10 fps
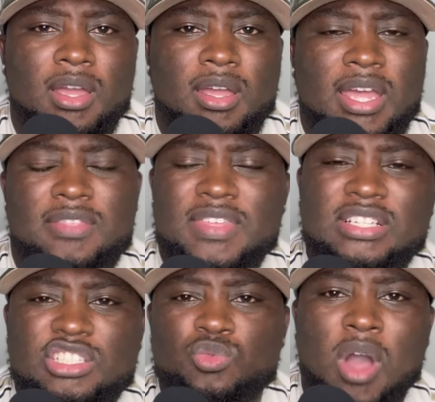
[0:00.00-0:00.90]
And
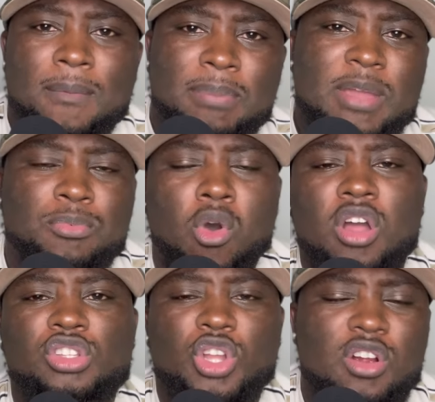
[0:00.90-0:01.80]
this is why people are
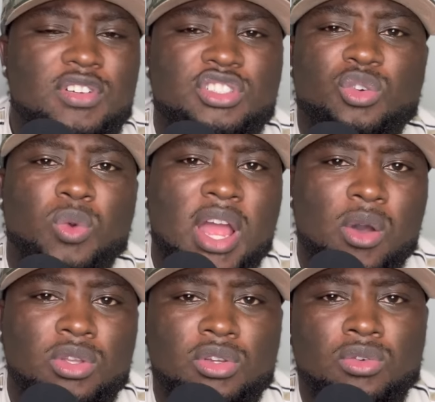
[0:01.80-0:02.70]
nervous
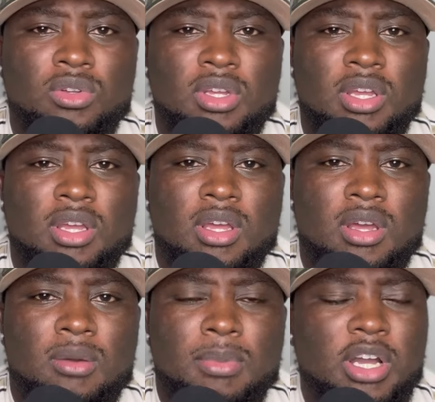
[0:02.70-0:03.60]
around you
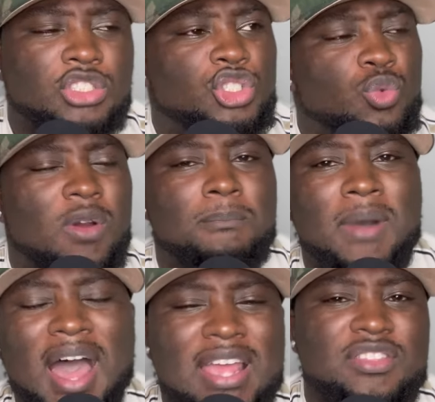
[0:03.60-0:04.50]
because you
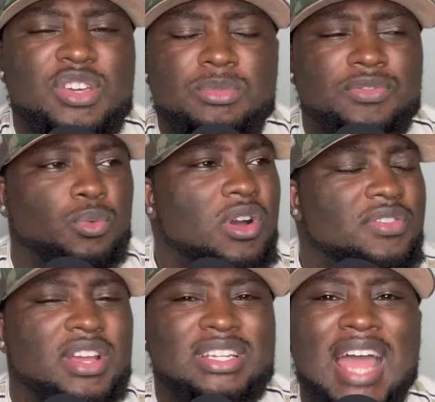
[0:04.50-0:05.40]
remind them of what
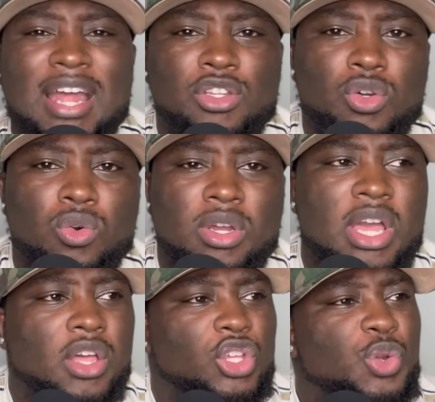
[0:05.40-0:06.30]
they're not doing.
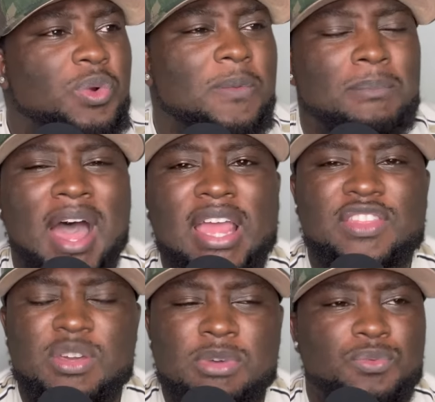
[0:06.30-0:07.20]
You remind
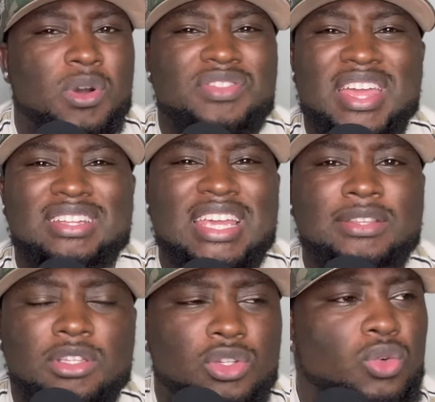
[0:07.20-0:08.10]
them of what they need
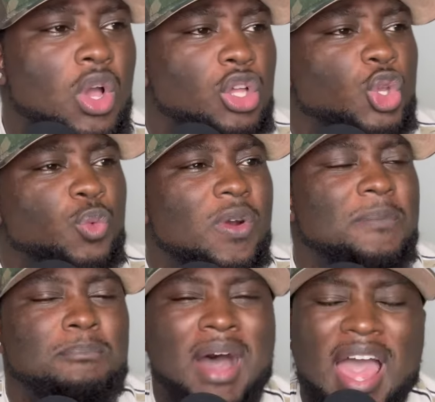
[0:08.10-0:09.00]
to do. You
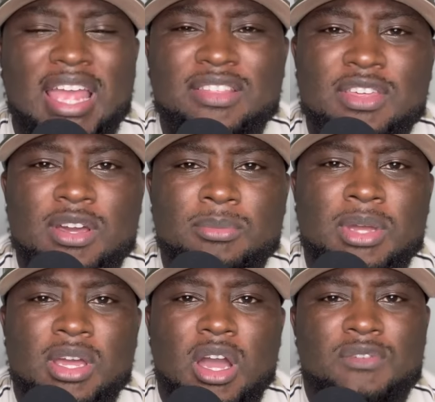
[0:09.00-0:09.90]
remind them
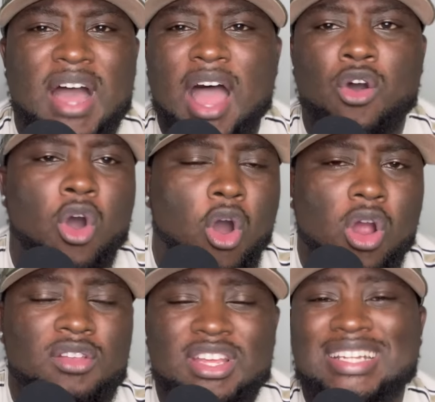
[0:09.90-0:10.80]
of how
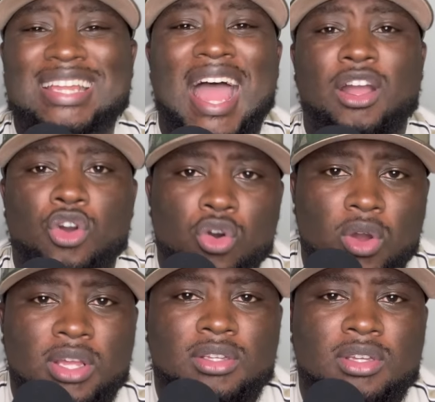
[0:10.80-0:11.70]
hard they're not
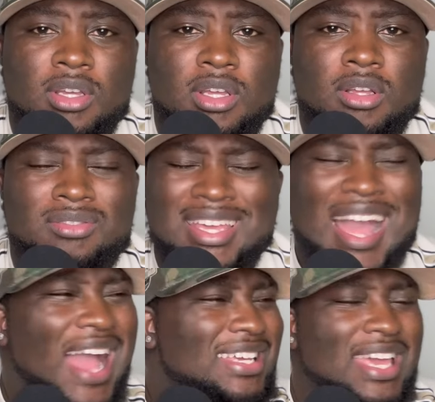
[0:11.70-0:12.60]
going. They
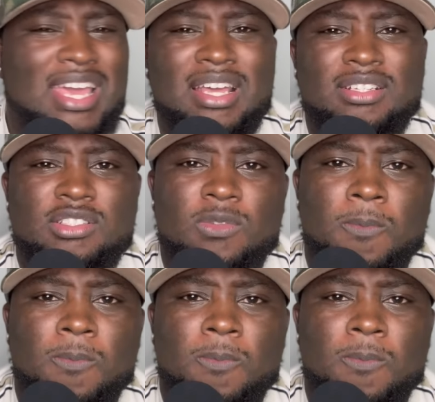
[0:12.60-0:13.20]
got kids.